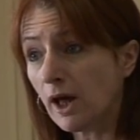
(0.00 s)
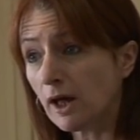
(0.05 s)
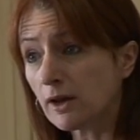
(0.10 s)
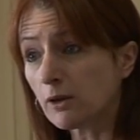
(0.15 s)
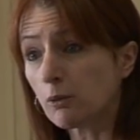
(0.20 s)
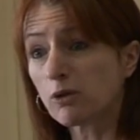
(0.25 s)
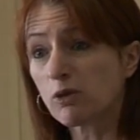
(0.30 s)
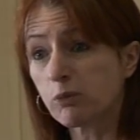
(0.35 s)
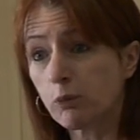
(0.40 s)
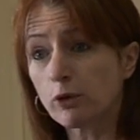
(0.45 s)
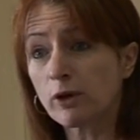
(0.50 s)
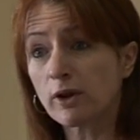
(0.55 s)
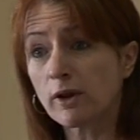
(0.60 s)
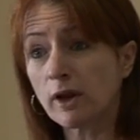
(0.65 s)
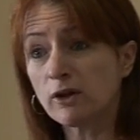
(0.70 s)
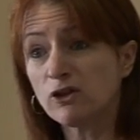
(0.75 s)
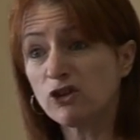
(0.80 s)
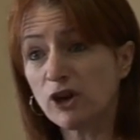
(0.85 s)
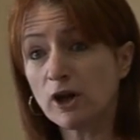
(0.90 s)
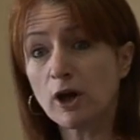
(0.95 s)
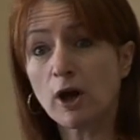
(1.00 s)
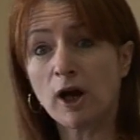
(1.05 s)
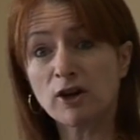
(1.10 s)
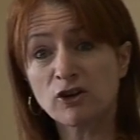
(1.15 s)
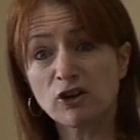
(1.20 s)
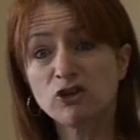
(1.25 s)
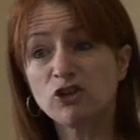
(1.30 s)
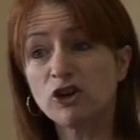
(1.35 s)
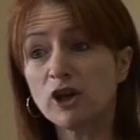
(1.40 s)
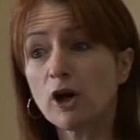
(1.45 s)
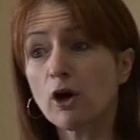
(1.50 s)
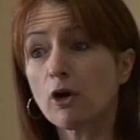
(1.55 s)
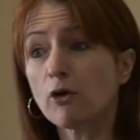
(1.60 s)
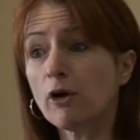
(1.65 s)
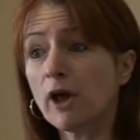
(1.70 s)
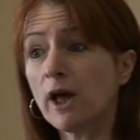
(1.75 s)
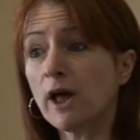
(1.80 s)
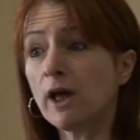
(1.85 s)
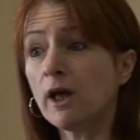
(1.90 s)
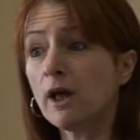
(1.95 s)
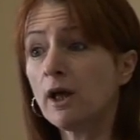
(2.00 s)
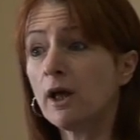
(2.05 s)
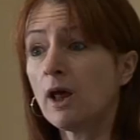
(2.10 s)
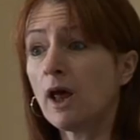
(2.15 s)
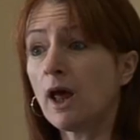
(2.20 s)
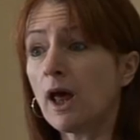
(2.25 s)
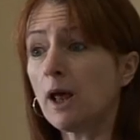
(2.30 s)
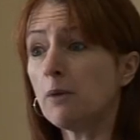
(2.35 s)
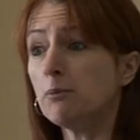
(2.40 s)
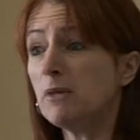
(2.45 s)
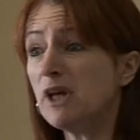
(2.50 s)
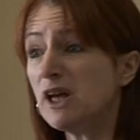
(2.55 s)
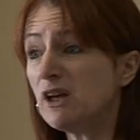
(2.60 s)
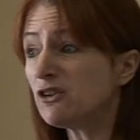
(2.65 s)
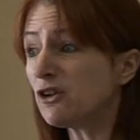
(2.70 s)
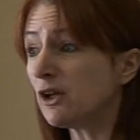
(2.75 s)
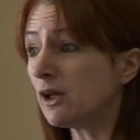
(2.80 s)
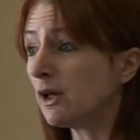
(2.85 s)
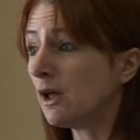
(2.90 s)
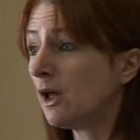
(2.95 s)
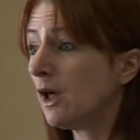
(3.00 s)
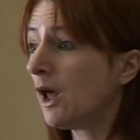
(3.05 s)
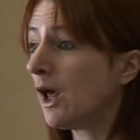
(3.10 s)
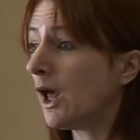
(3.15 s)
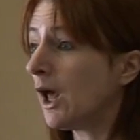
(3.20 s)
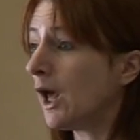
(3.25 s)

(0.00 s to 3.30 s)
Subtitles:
There was one of the at a GRA meeting,